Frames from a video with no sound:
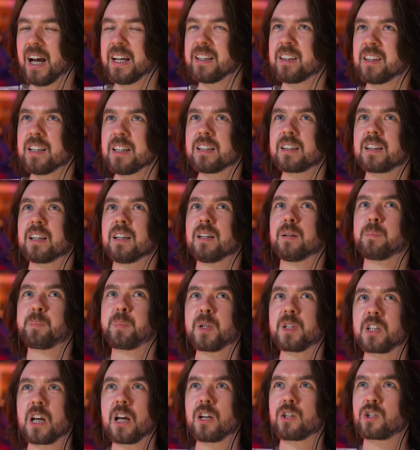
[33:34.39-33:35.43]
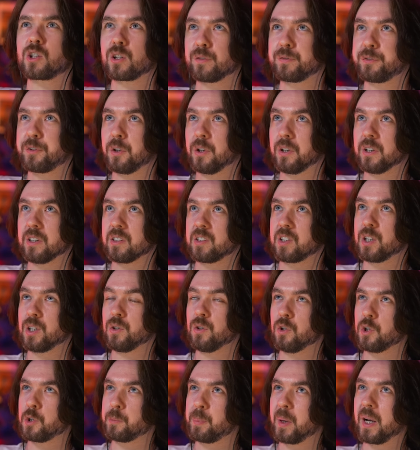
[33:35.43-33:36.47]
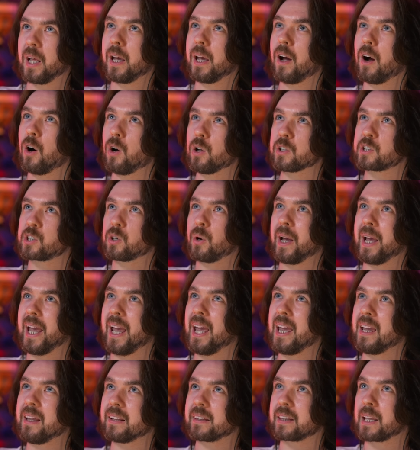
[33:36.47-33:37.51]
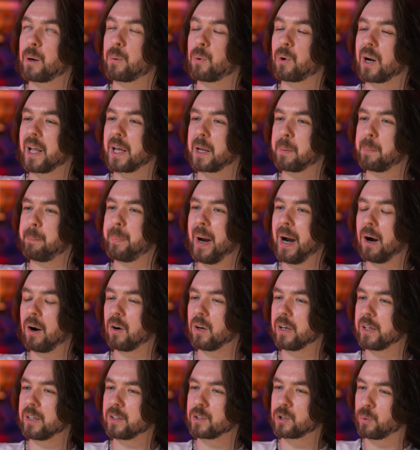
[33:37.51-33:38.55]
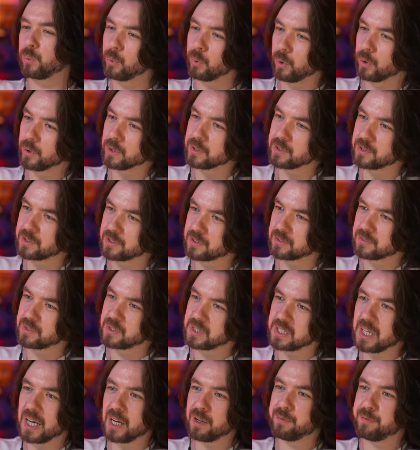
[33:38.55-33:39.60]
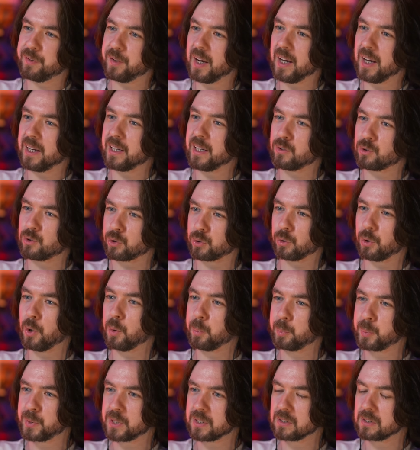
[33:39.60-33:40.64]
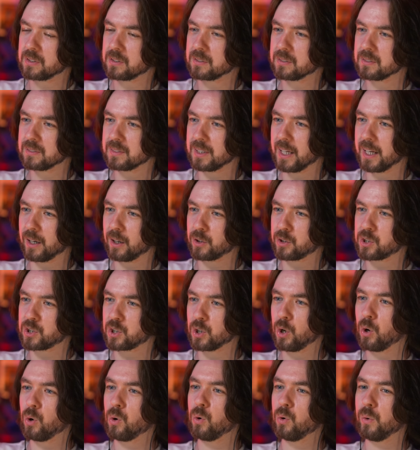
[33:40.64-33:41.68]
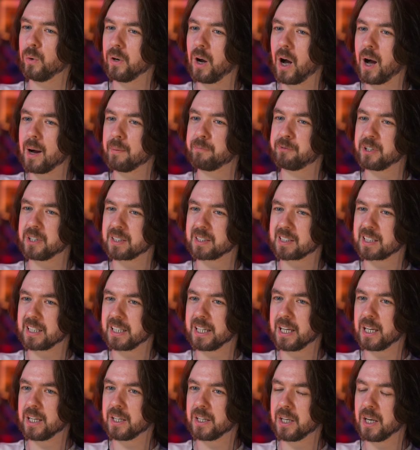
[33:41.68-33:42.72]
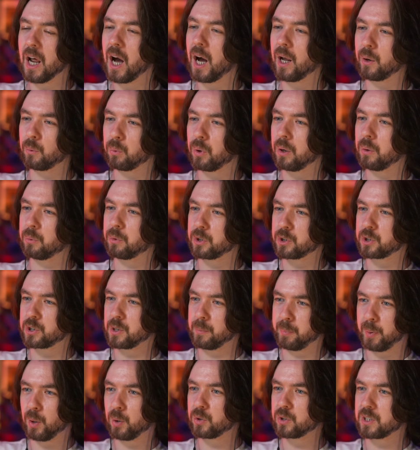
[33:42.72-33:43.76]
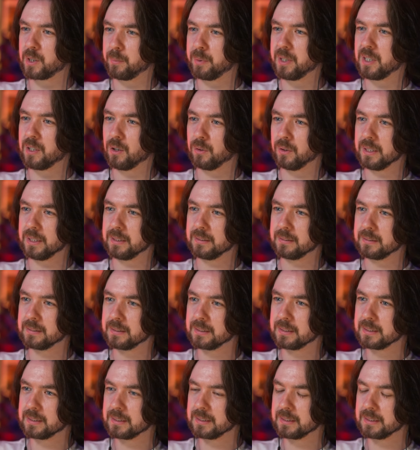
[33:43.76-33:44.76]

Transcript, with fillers: I think the potential for it is huge, but I also hate that we're like barreling towards sci-fi tropes that are so obviously not what we're supposed to be doing.